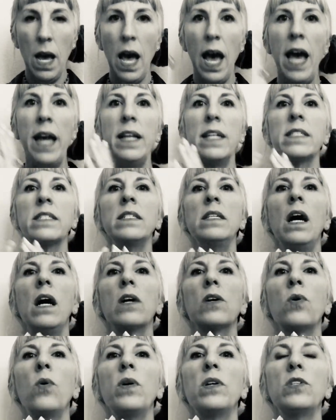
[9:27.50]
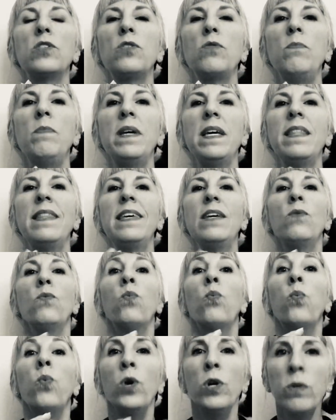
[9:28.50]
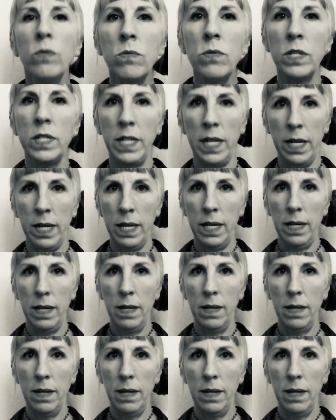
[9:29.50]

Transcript: And it's not going to be the wounded